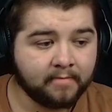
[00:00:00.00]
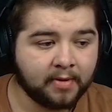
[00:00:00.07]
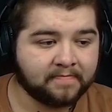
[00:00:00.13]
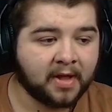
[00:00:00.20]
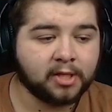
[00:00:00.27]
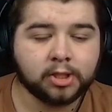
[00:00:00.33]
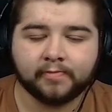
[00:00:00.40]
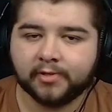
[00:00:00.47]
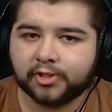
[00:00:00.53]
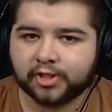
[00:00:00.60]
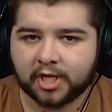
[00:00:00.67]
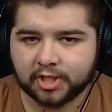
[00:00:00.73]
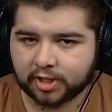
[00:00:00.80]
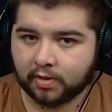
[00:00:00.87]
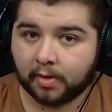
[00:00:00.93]
But Benjamin
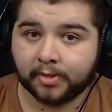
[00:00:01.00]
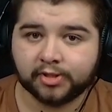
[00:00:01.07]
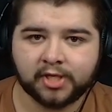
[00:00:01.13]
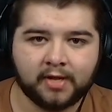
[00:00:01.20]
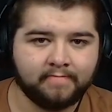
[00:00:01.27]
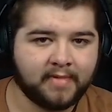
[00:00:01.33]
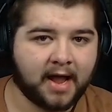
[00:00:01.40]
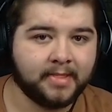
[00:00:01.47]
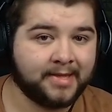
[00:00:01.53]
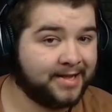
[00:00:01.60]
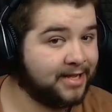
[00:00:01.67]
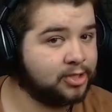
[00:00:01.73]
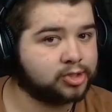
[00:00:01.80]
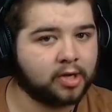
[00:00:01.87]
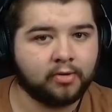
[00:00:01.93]
Sesko, obviously a man that
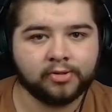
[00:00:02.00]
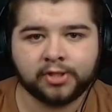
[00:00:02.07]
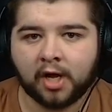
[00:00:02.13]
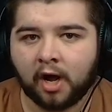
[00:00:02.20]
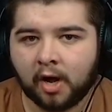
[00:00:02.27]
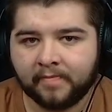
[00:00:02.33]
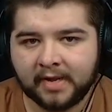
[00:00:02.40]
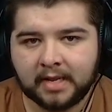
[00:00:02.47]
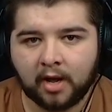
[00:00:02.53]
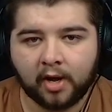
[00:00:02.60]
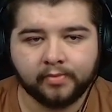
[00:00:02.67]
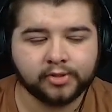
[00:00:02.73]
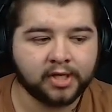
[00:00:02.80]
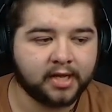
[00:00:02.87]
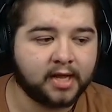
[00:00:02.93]
is going to RB
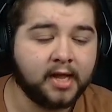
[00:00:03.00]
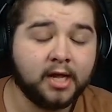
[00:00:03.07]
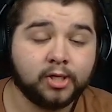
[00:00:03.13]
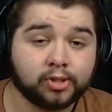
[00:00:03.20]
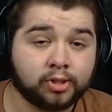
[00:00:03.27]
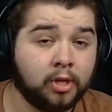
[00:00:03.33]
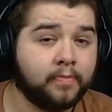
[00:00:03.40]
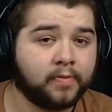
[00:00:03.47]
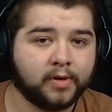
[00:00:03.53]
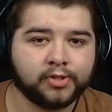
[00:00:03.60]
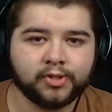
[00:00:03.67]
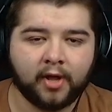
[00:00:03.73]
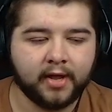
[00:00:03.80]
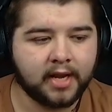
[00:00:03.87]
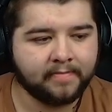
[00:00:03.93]
Leipzig, super
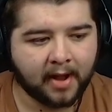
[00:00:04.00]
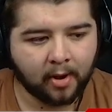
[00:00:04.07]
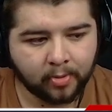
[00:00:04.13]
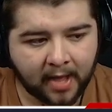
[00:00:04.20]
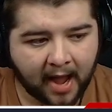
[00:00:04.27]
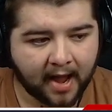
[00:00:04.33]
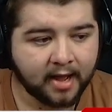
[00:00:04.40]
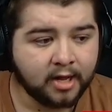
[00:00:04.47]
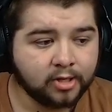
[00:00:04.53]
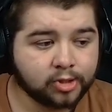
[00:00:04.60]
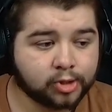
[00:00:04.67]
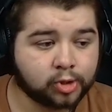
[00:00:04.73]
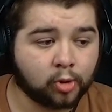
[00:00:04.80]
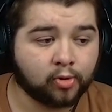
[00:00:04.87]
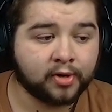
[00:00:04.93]
excited about that,
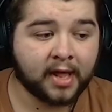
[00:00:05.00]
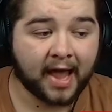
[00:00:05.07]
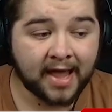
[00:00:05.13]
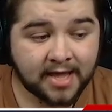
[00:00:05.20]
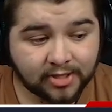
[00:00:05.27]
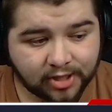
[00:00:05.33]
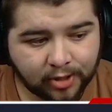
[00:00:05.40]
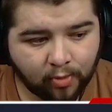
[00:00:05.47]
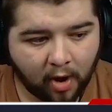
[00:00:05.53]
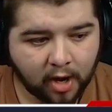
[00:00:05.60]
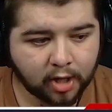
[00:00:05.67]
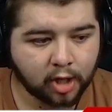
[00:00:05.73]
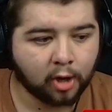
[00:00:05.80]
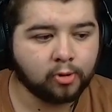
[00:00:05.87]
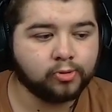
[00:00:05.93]
scoring
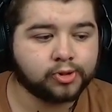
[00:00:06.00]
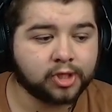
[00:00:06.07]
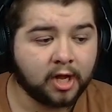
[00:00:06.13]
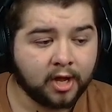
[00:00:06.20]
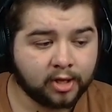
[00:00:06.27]
81 goals.